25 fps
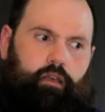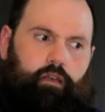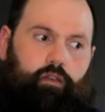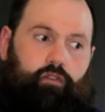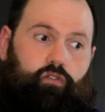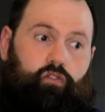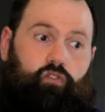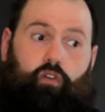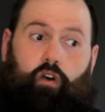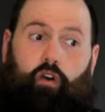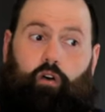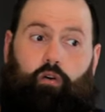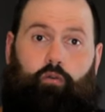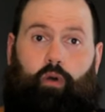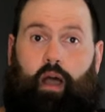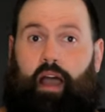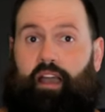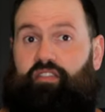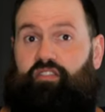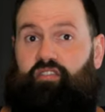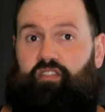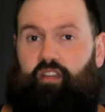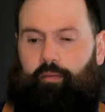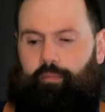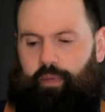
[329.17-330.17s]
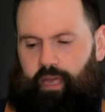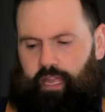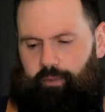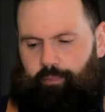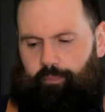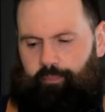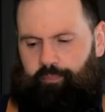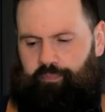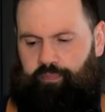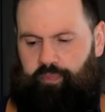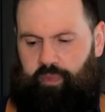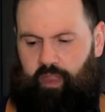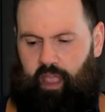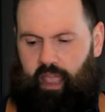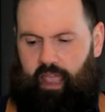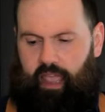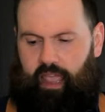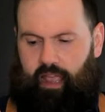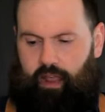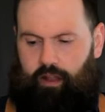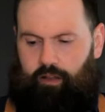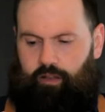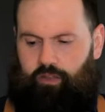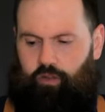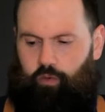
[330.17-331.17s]
So I sub it.
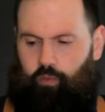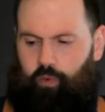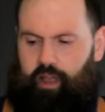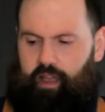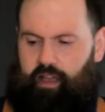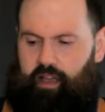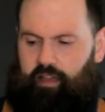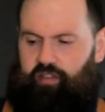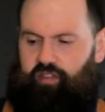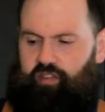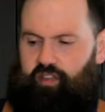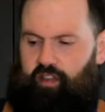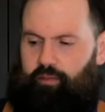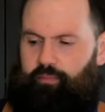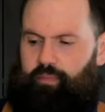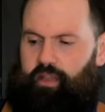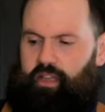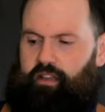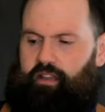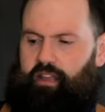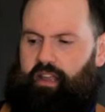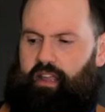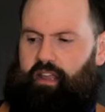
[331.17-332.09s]
And the way I sub it,